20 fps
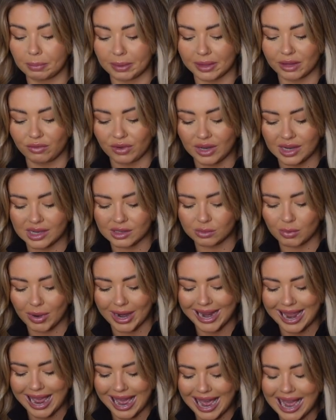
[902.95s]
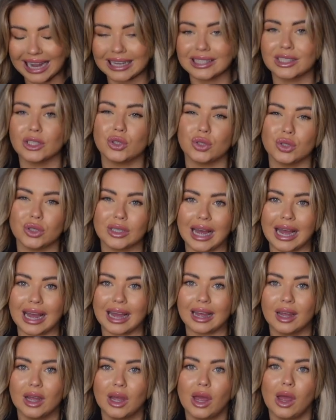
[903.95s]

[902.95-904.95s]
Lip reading: But the reason why I had to do that,